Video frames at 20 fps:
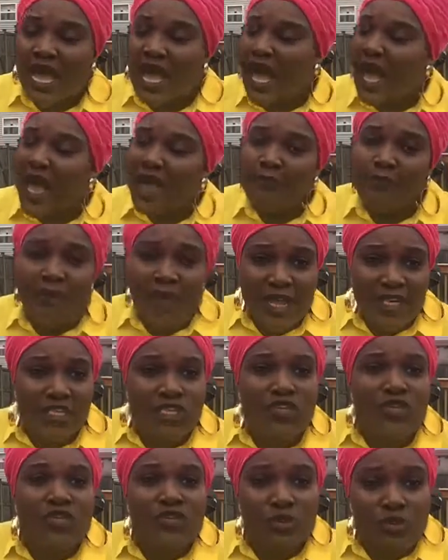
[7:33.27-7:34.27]
I bet
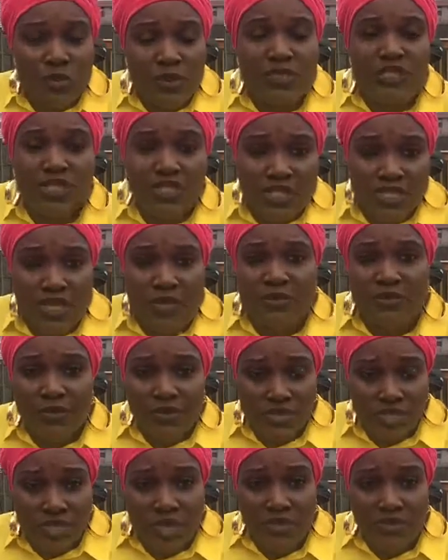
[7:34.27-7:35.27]
you will see
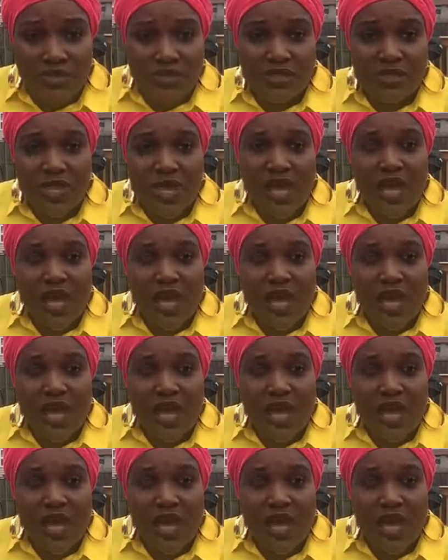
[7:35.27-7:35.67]
results.